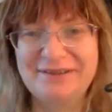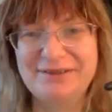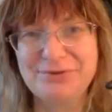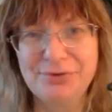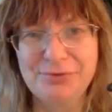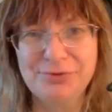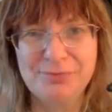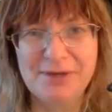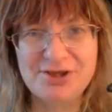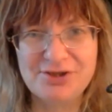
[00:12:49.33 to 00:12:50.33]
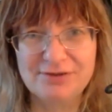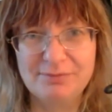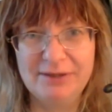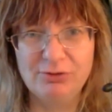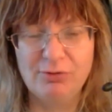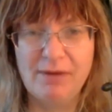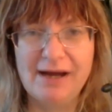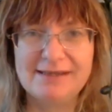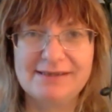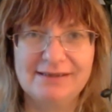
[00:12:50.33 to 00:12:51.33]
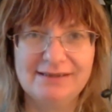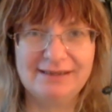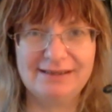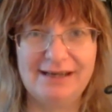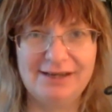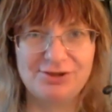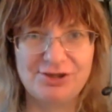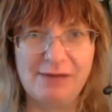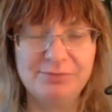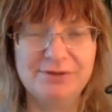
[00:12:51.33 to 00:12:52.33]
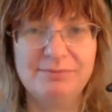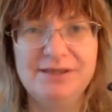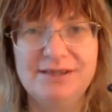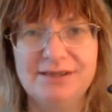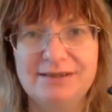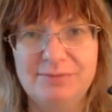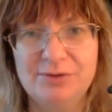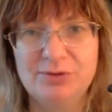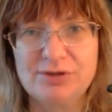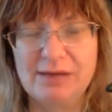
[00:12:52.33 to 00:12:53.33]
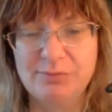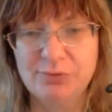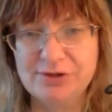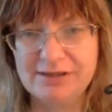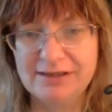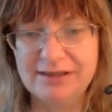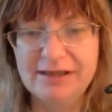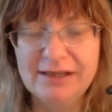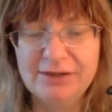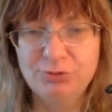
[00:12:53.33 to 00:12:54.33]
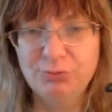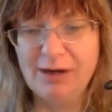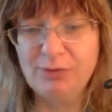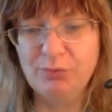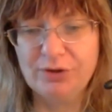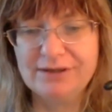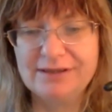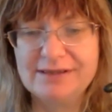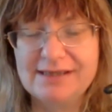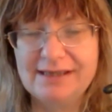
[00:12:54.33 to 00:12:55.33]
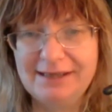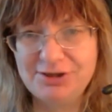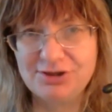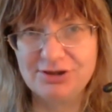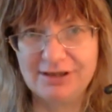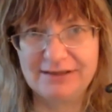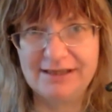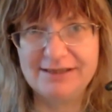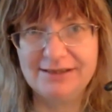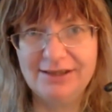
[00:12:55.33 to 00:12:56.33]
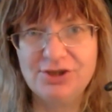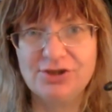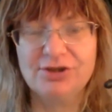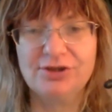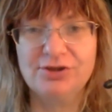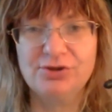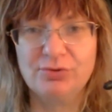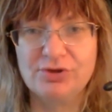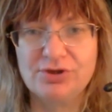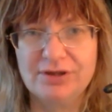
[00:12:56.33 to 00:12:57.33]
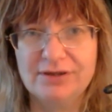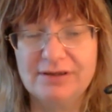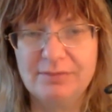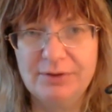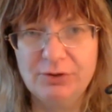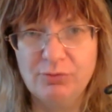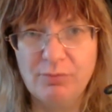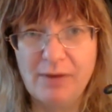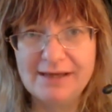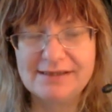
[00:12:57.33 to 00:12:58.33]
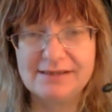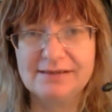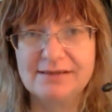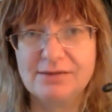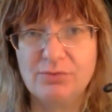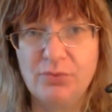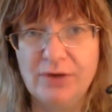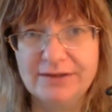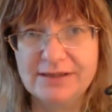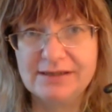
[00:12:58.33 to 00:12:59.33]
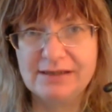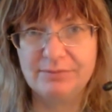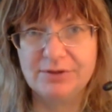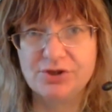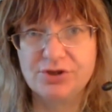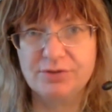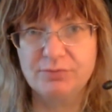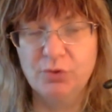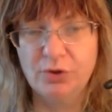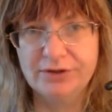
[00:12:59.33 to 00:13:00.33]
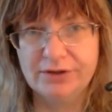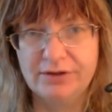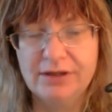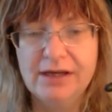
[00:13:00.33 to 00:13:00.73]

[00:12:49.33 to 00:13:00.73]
You mentioned bleomycin, and I jumped immediately because I mostly do my work in the aging and anti-aging research, and bleomycin is a well-established model